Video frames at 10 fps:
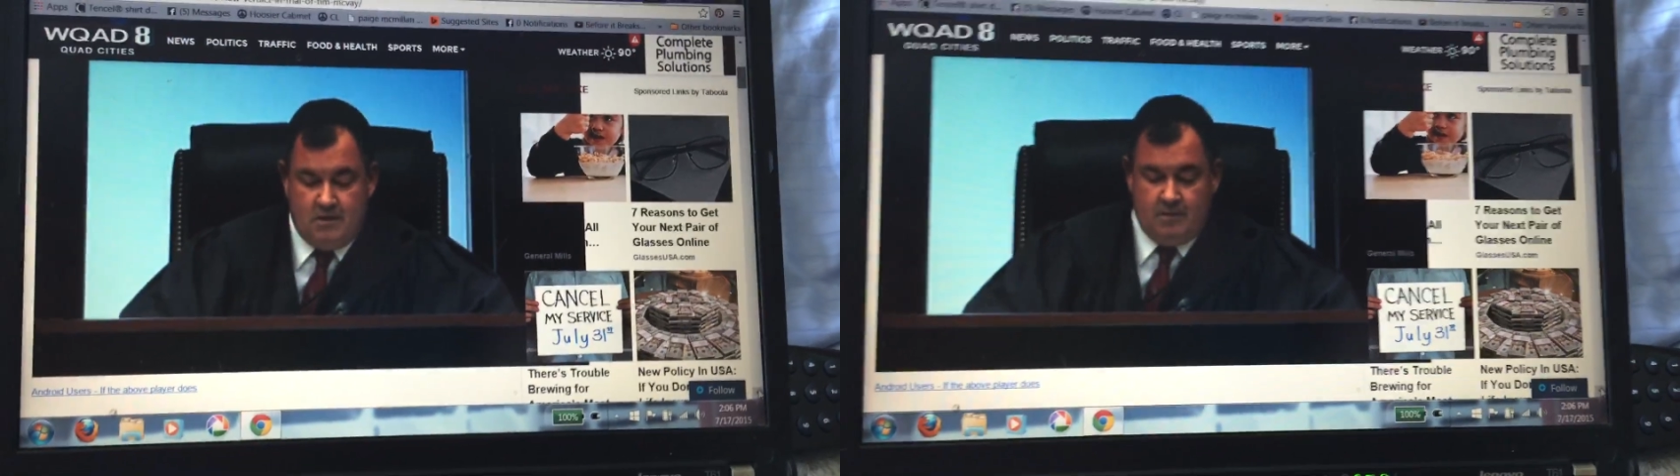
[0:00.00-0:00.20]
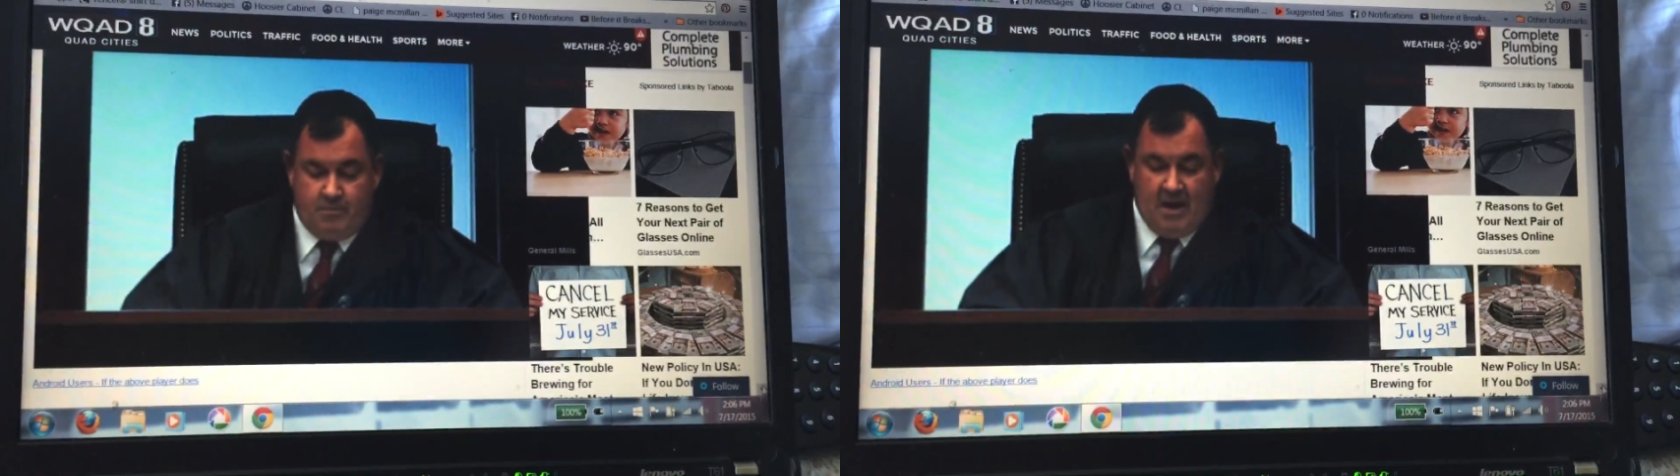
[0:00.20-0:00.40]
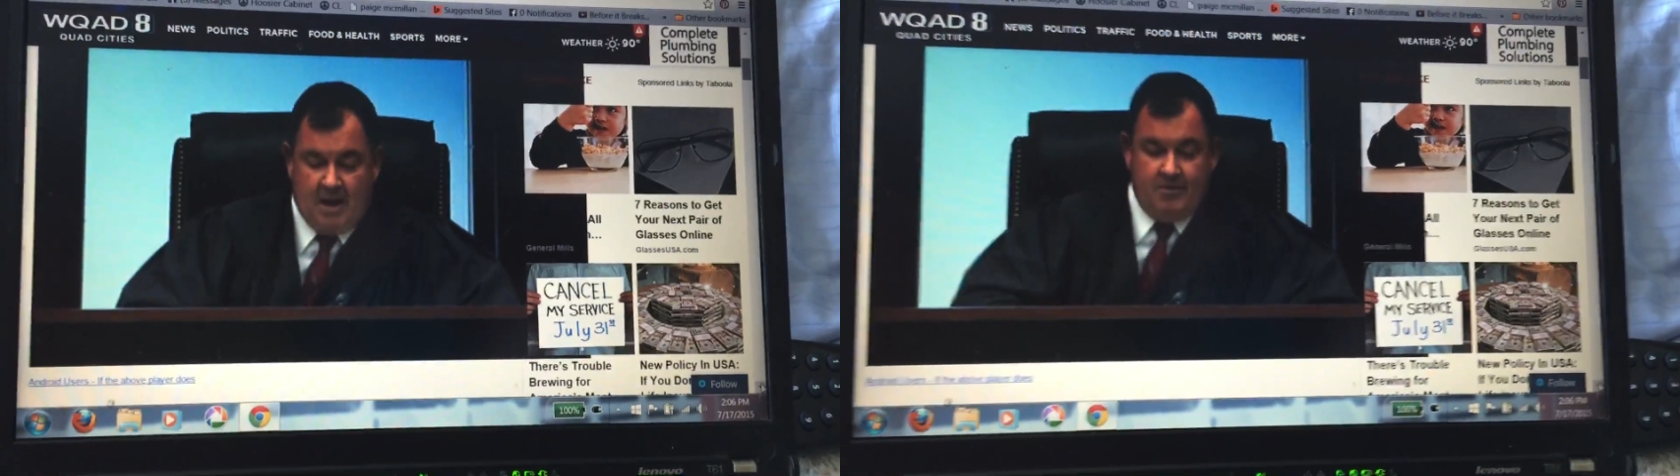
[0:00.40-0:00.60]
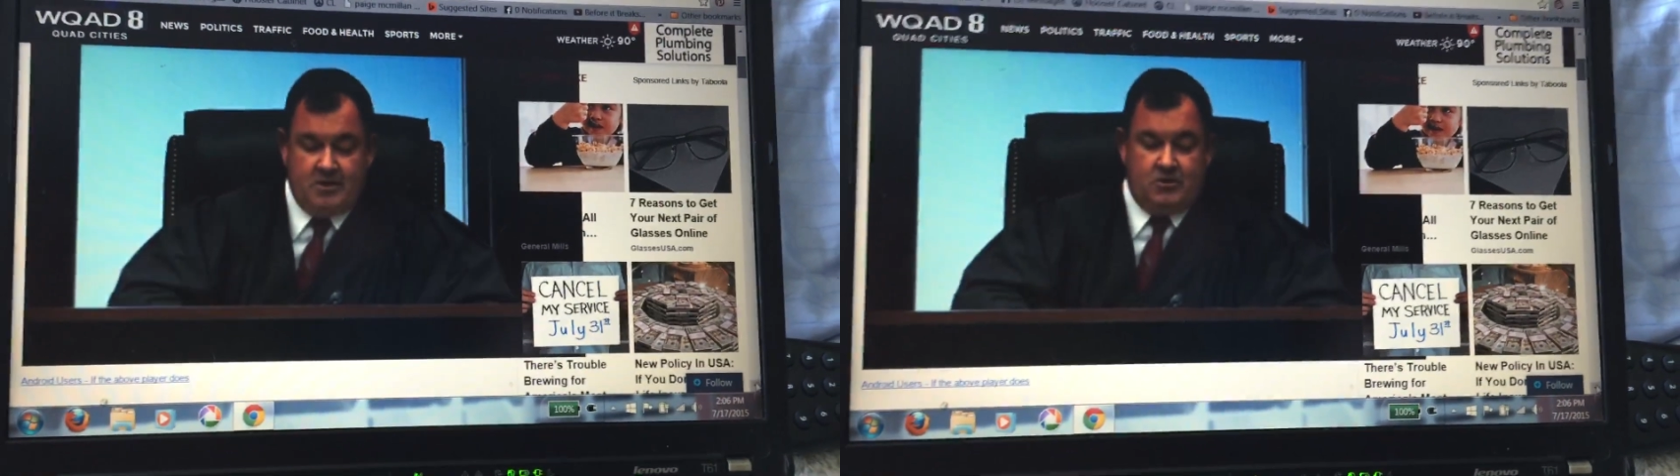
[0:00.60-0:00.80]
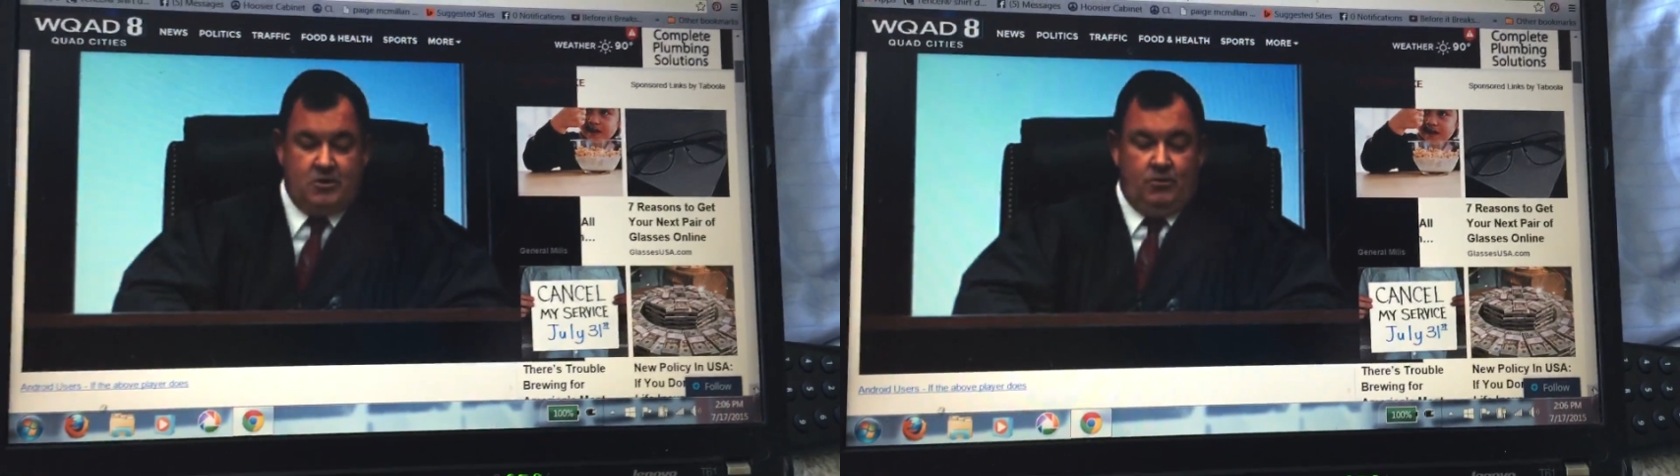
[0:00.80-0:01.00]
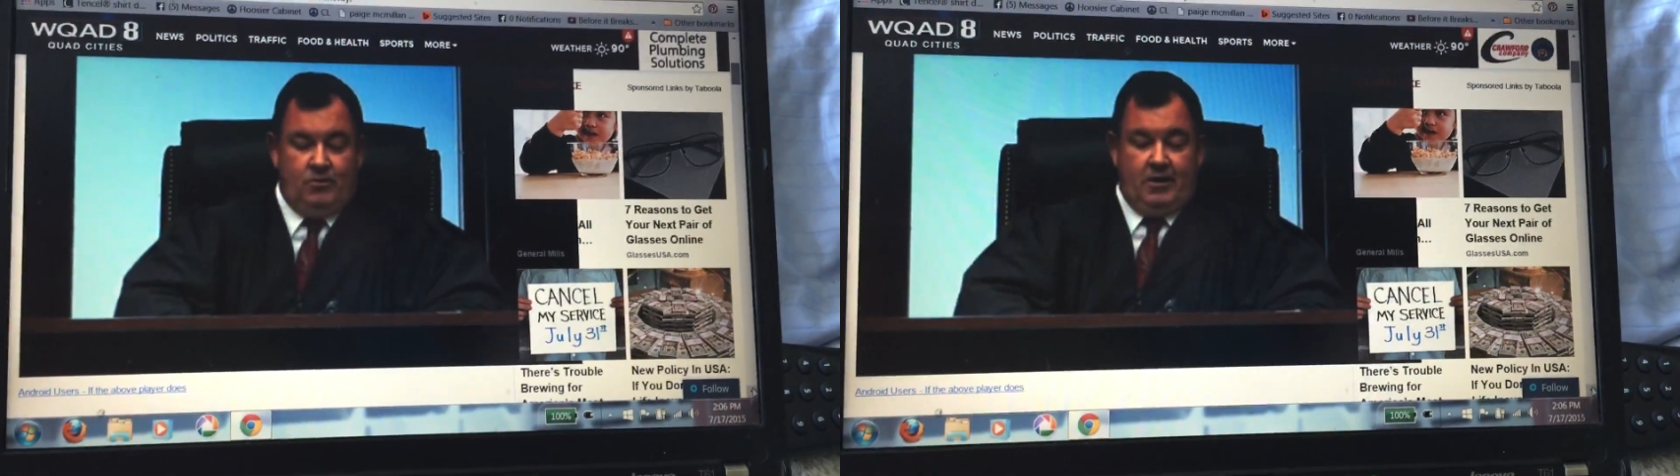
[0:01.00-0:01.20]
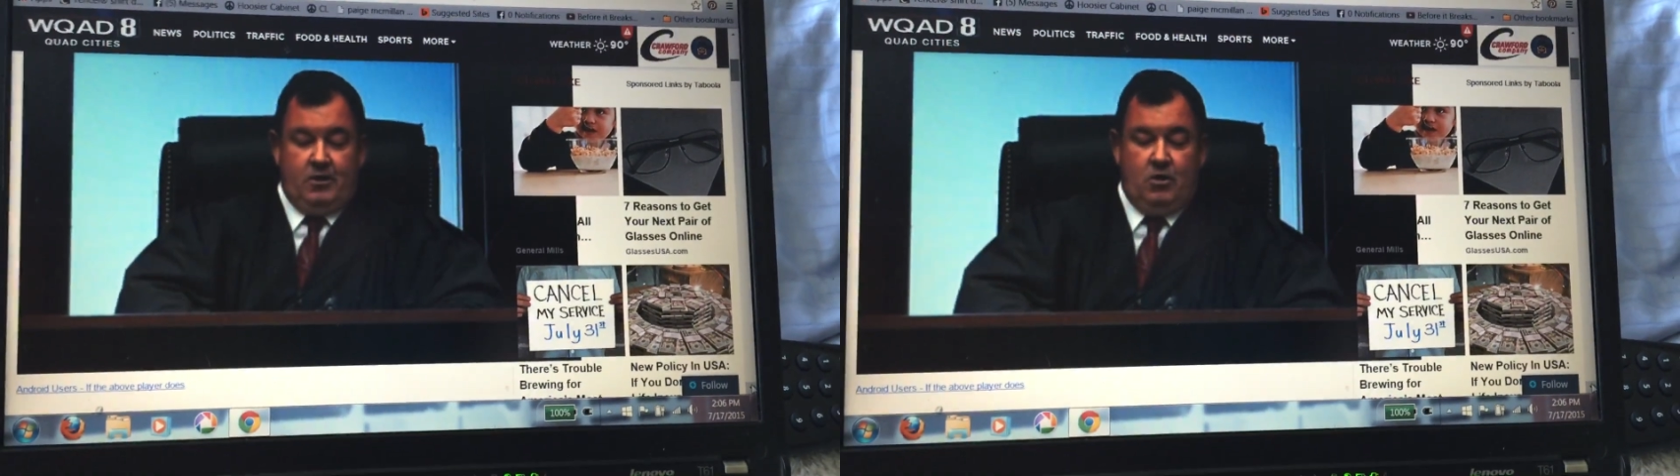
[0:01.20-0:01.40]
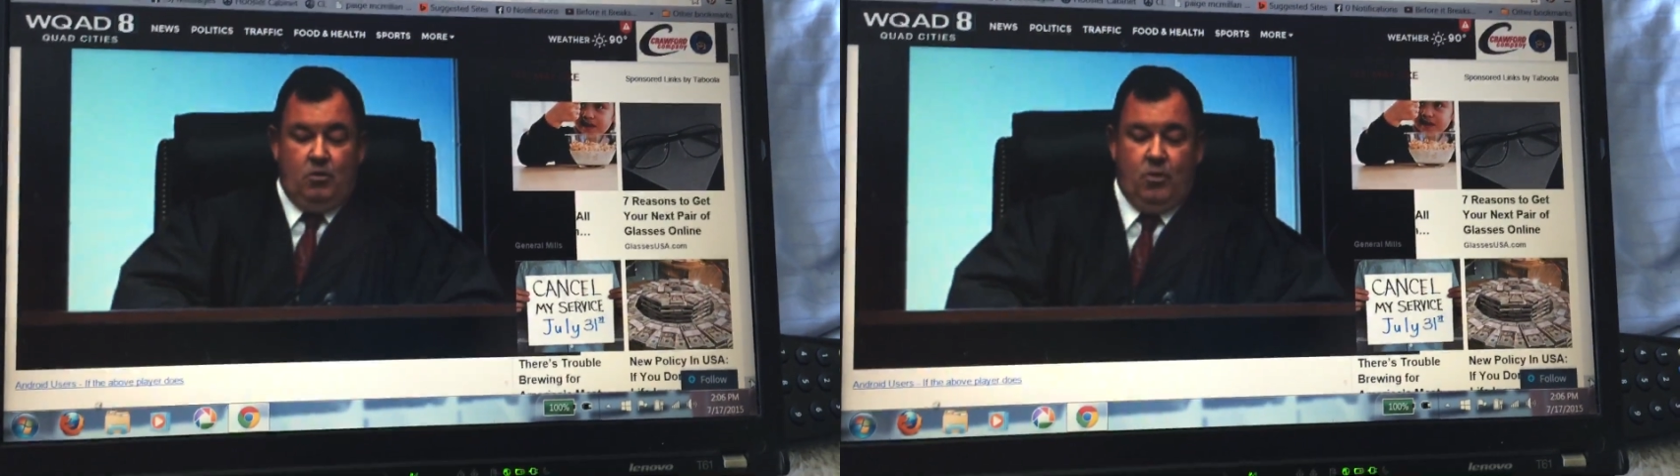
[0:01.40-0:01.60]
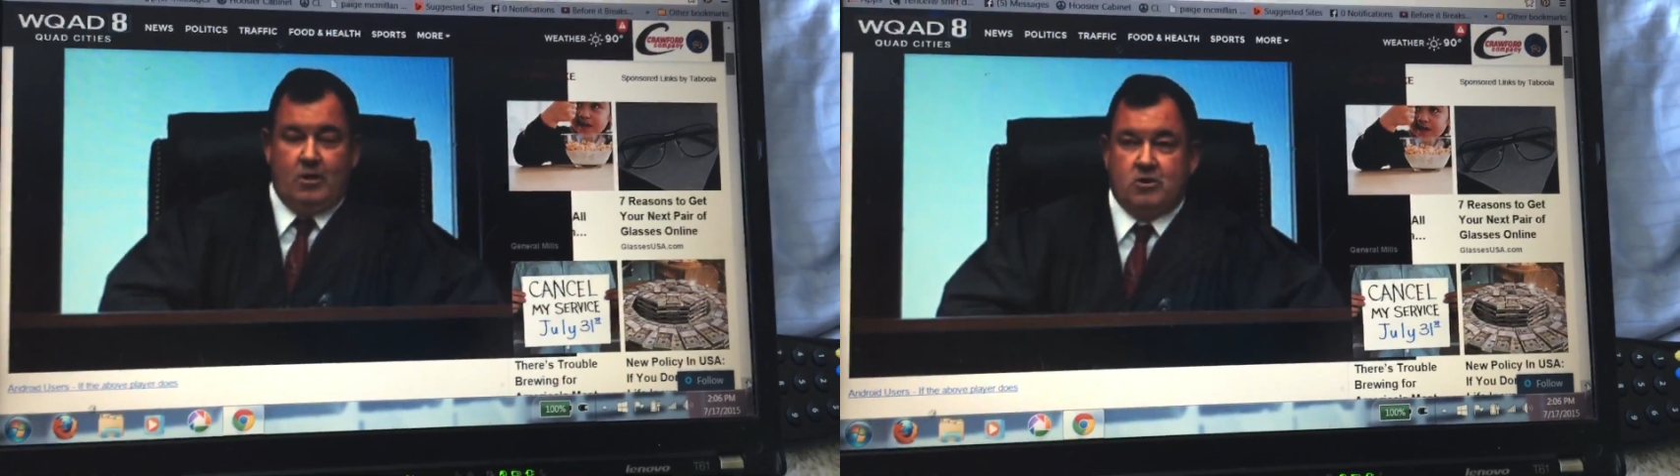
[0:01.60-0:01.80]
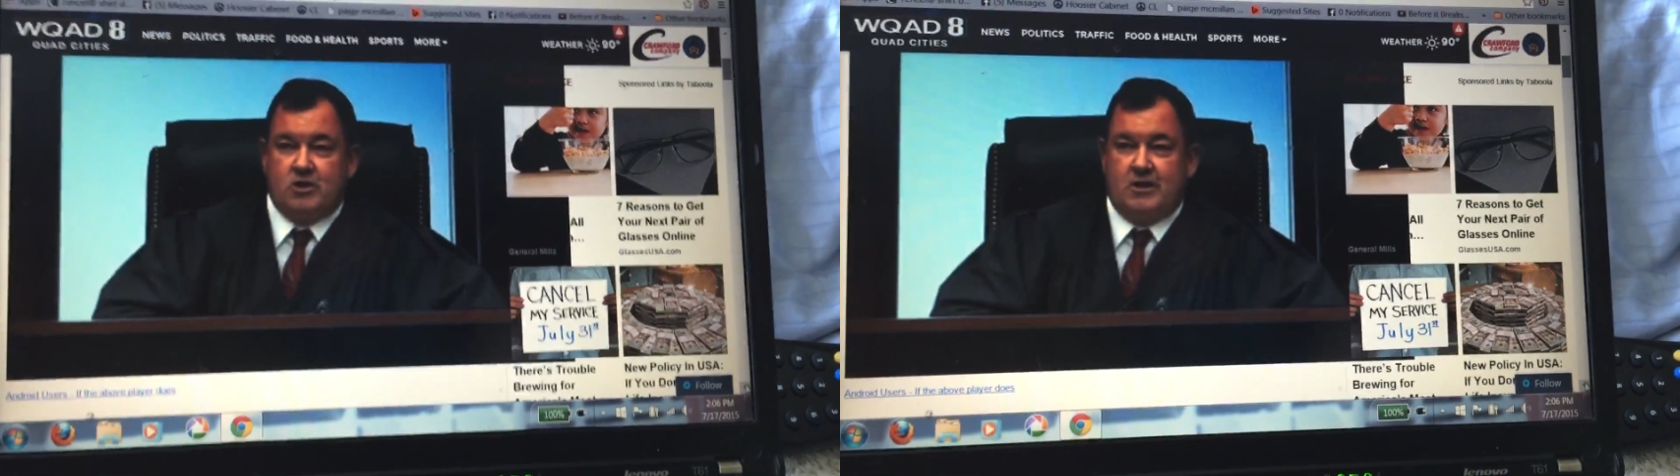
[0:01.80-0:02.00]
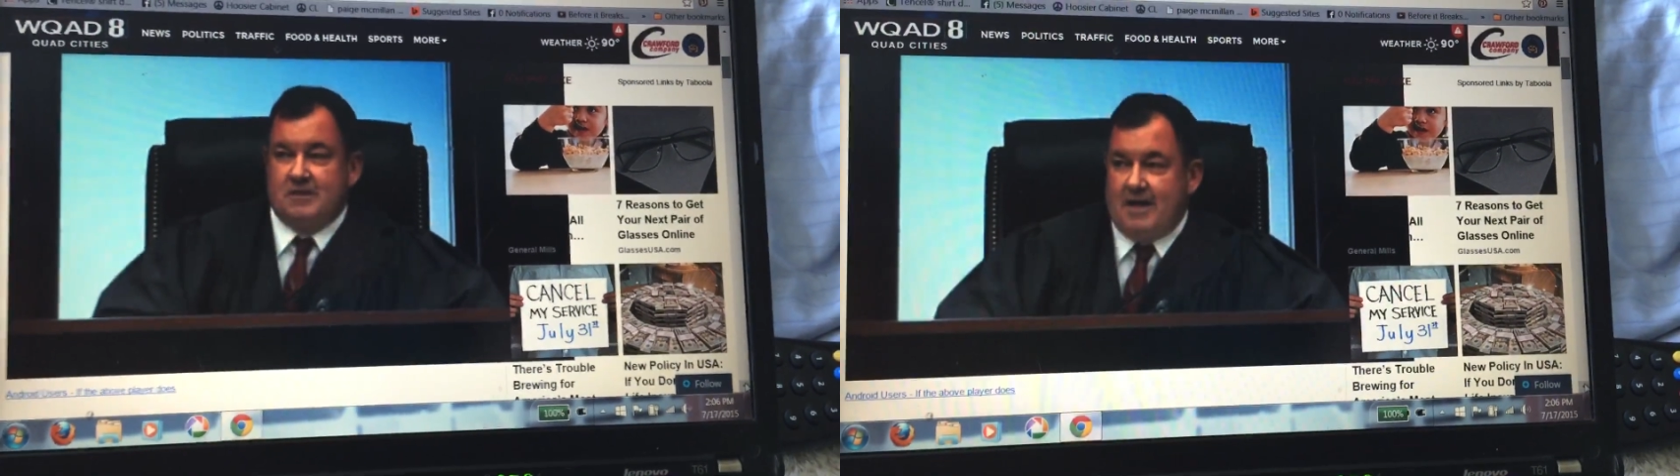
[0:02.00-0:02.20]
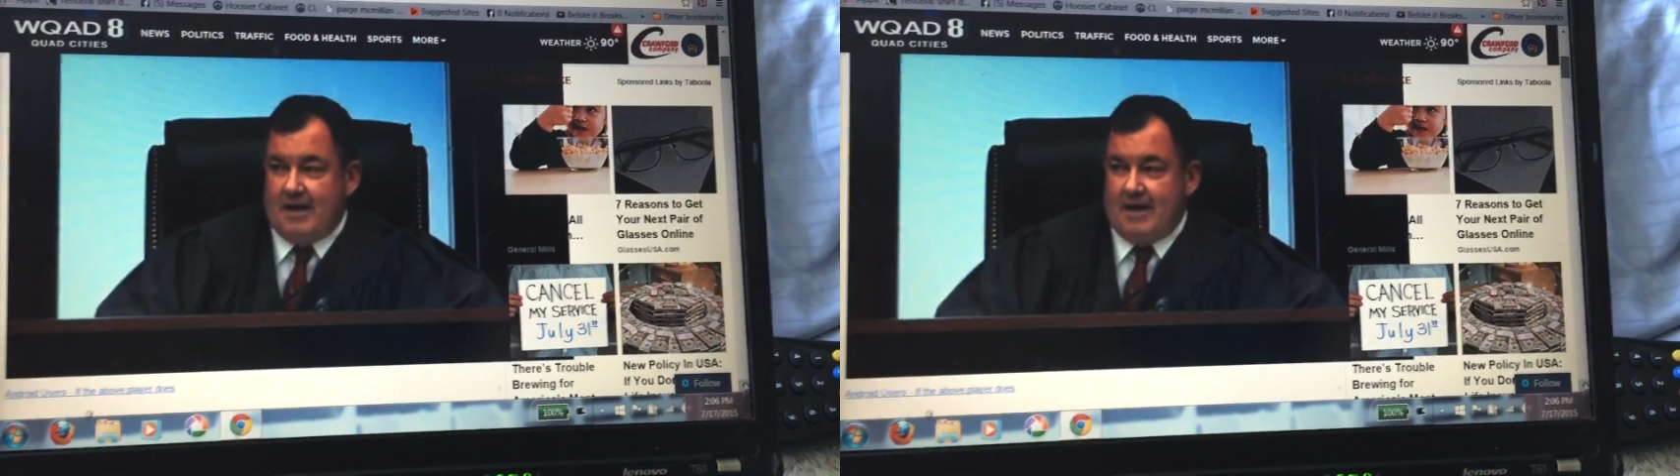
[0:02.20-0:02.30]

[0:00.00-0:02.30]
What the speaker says: The problem is you don't really know where she is